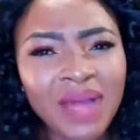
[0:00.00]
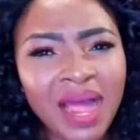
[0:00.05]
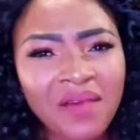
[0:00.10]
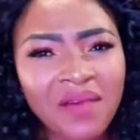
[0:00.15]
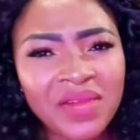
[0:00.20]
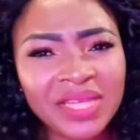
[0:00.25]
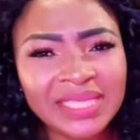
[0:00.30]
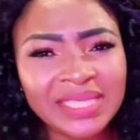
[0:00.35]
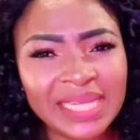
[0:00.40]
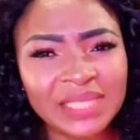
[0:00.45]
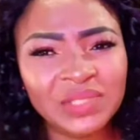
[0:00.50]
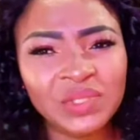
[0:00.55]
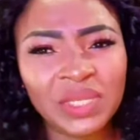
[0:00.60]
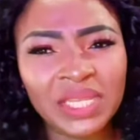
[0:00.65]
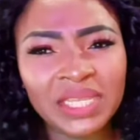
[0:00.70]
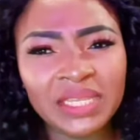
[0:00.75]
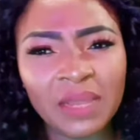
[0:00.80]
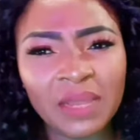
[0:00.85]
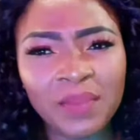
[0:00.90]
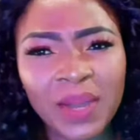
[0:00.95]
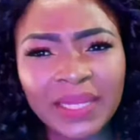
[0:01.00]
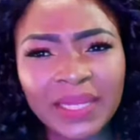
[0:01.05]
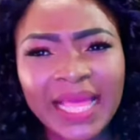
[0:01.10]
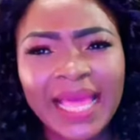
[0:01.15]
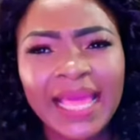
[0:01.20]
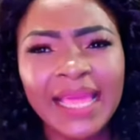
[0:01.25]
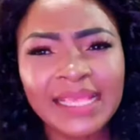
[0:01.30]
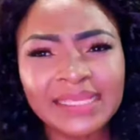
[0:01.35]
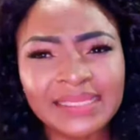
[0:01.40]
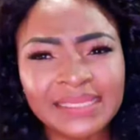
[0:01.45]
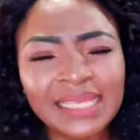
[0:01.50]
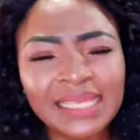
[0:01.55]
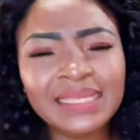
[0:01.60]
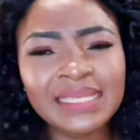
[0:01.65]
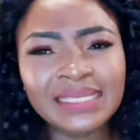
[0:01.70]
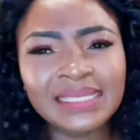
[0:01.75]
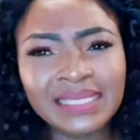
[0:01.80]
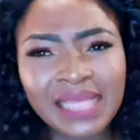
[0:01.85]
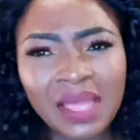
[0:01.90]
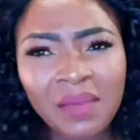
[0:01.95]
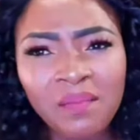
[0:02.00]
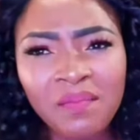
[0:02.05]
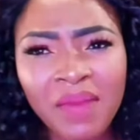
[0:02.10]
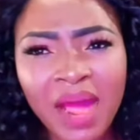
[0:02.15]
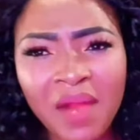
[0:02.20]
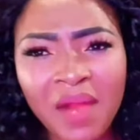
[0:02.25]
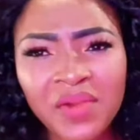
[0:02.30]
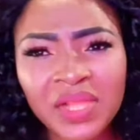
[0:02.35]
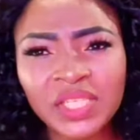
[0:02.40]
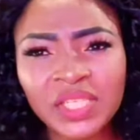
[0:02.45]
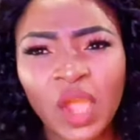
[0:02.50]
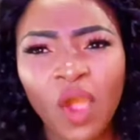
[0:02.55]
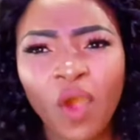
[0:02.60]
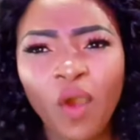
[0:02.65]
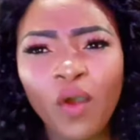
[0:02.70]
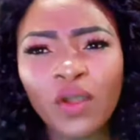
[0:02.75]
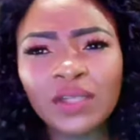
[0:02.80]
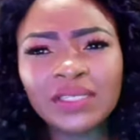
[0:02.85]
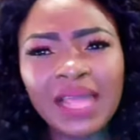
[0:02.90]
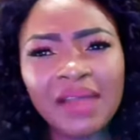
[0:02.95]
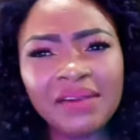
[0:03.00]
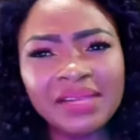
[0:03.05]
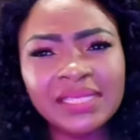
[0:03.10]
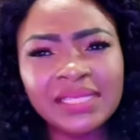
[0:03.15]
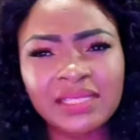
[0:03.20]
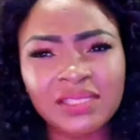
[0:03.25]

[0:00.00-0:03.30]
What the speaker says: Is it the same marriage, or there is something different?